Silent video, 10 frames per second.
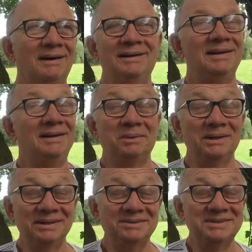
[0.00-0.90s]
I nearly
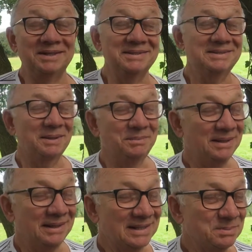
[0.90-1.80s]
wanted to say
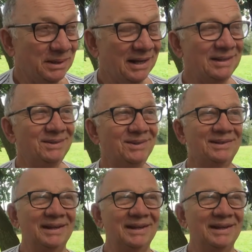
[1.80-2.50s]
something else, but I don't.